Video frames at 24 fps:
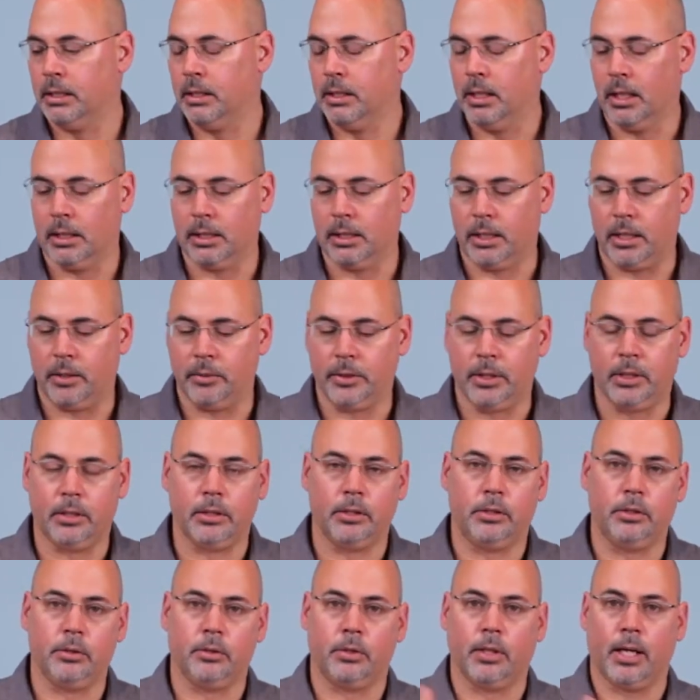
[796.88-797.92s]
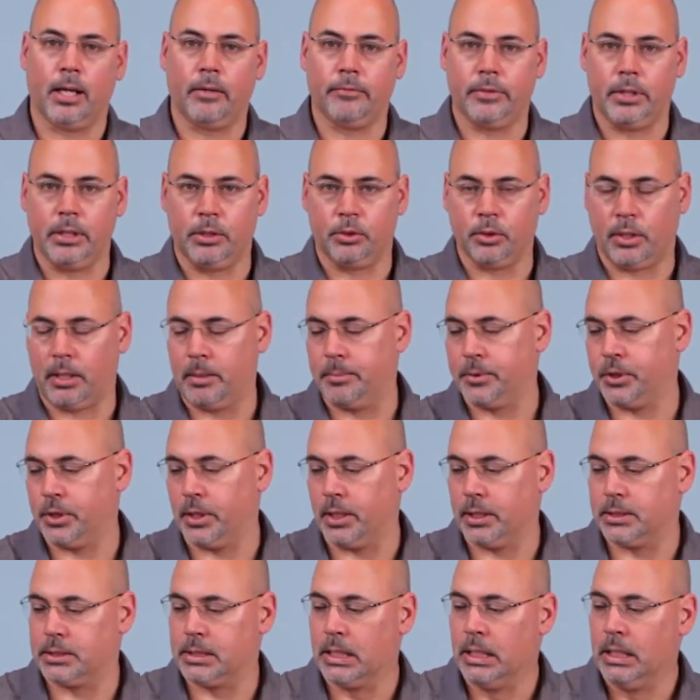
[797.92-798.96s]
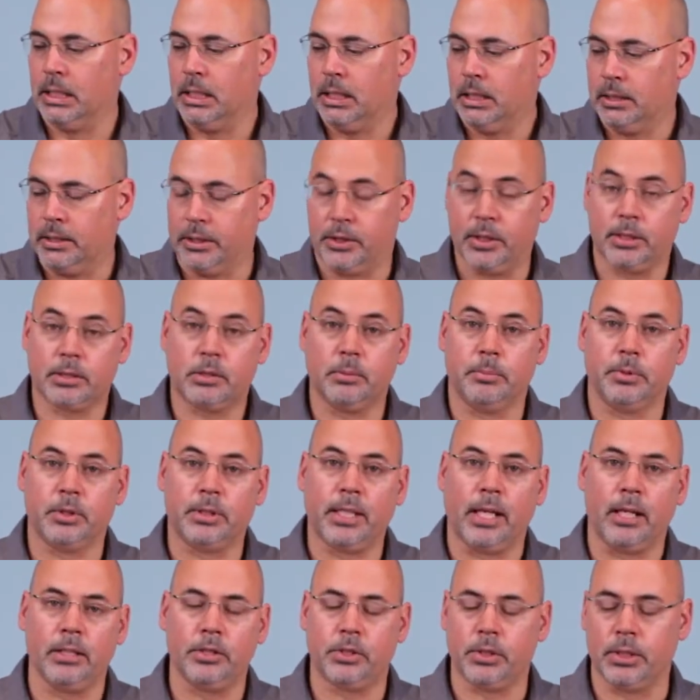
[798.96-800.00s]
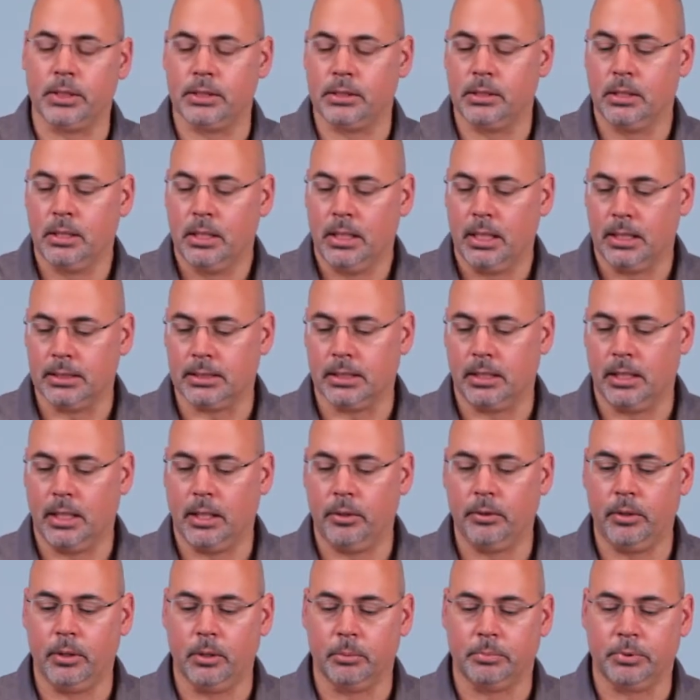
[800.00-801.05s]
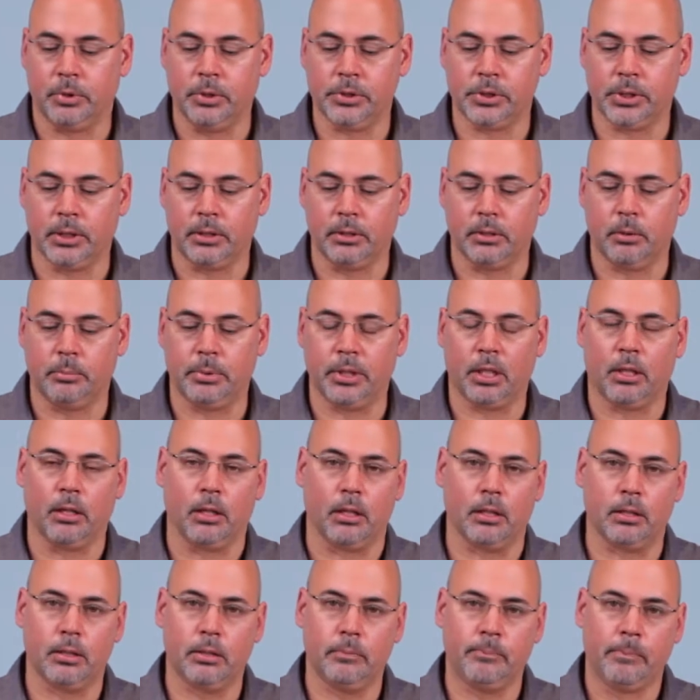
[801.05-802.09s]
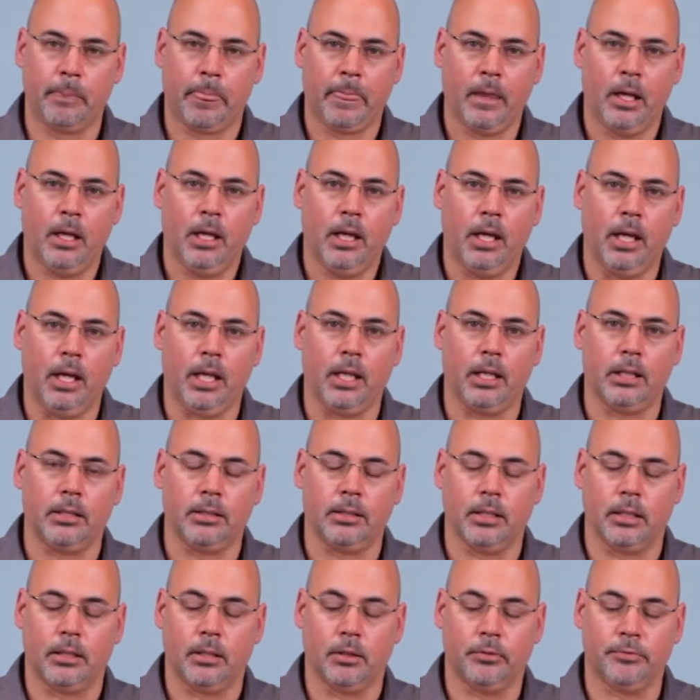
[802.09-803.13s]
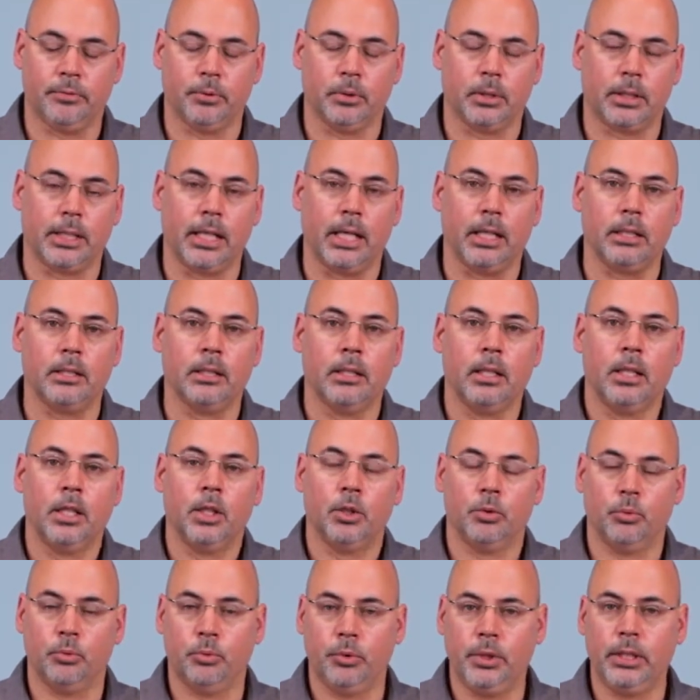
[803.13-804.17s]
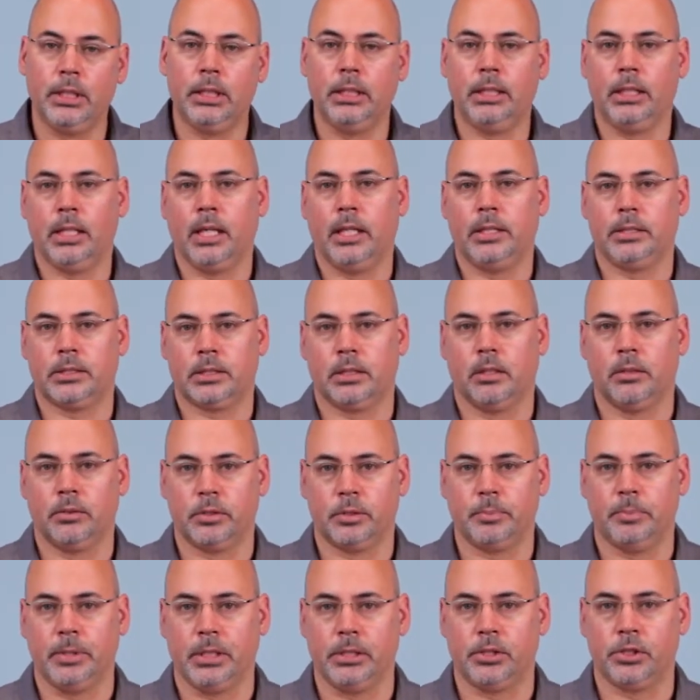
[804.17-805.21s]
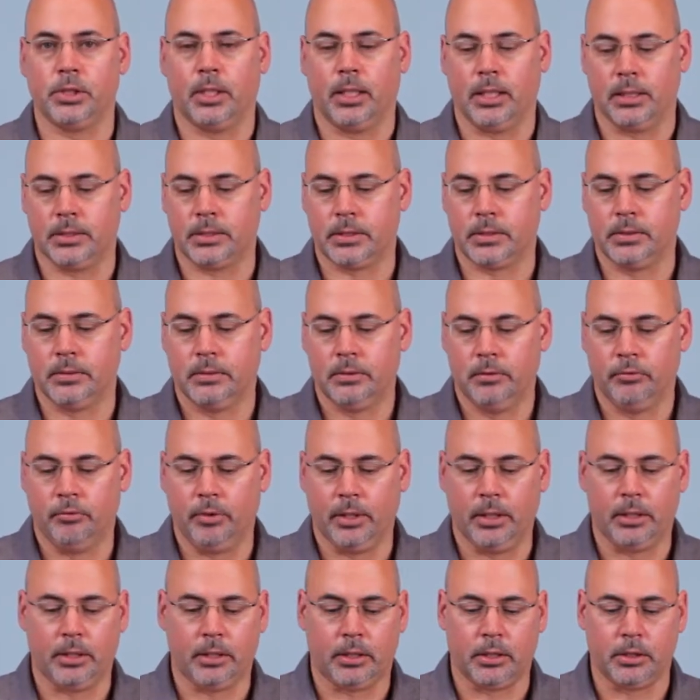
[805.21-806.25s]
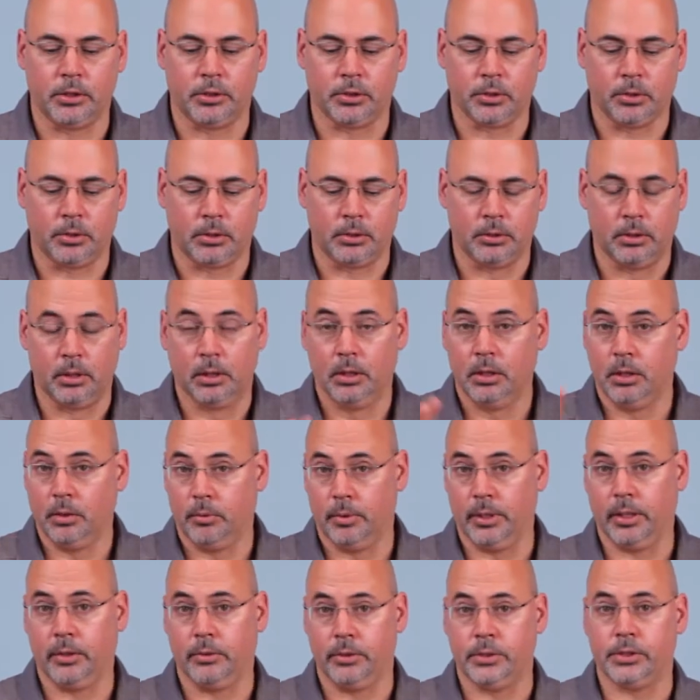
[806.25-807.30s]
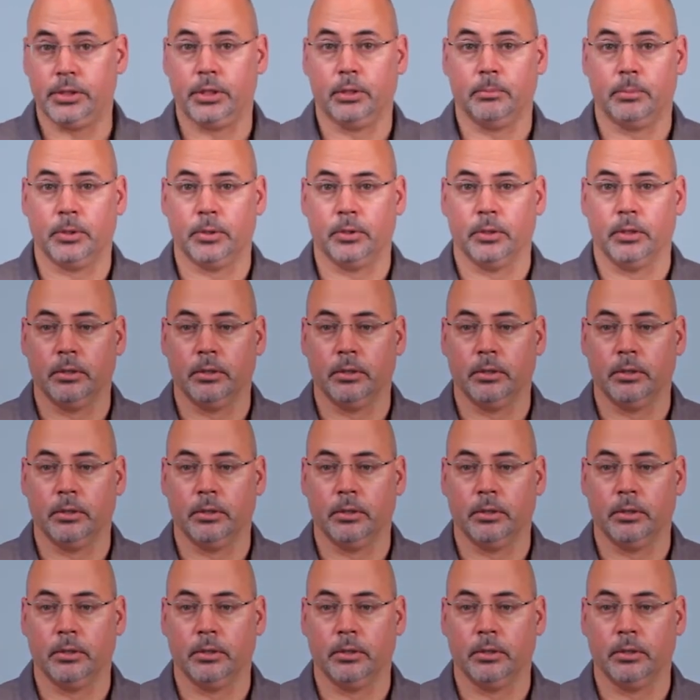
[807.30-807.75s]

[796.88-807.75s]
allowing you to do gravity drop shots. The adjustable tension is allowing you to push a little bit harder and therefore get really nice slow speed shots. Very good control without using a motor.